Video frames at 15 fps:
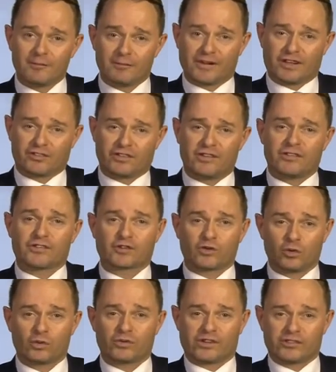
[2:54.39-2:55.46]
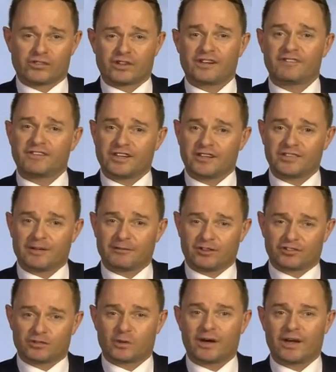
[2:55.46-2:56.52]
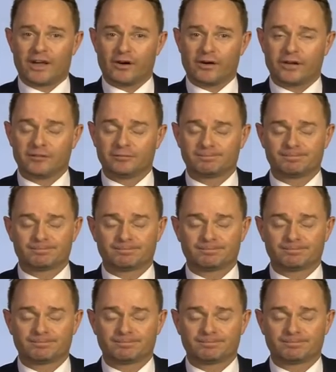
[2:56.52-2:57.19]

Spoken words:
but actually this is causing significant damage to our area.